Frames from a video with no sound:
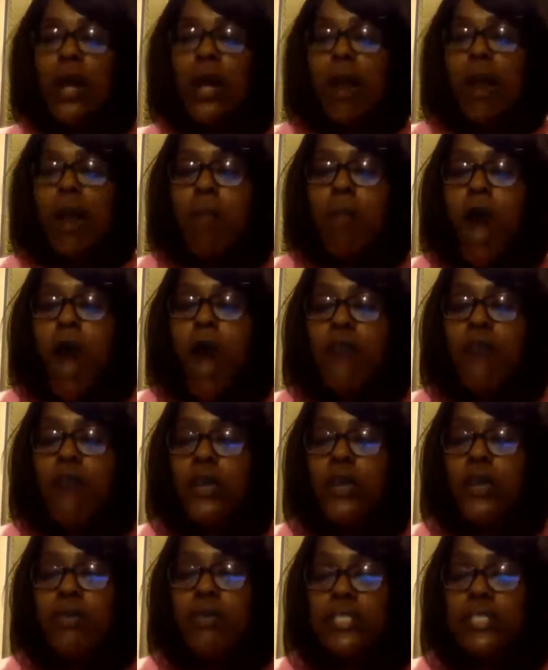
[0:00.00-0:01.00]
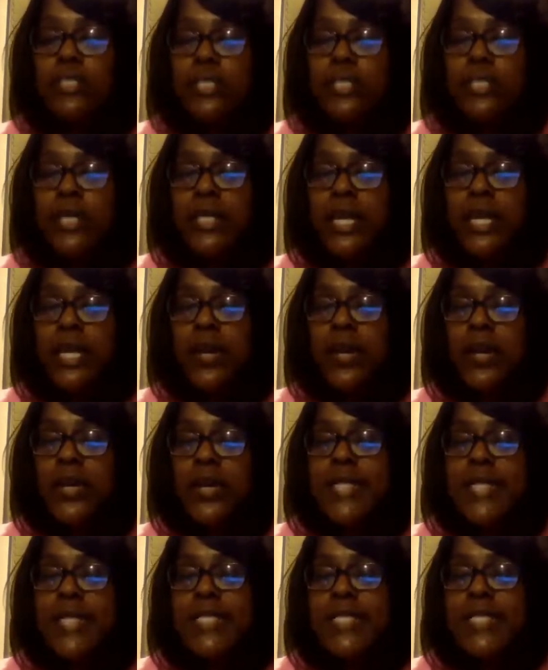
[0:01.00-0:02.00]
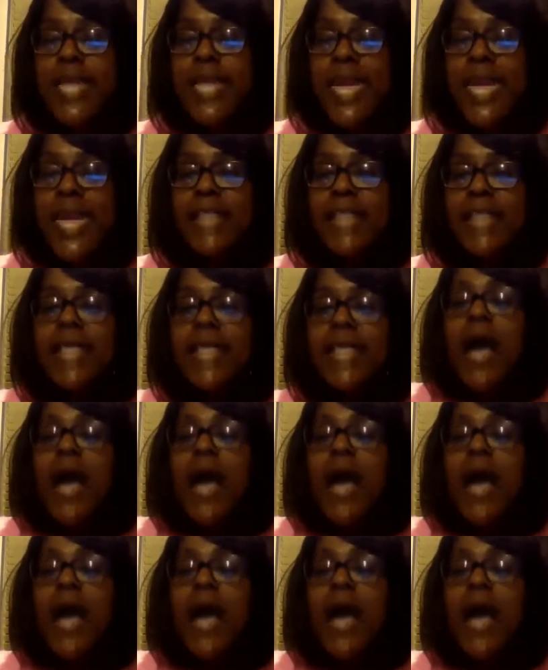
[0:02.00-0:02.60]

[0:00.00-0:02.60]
Marv, are you still here? Annette.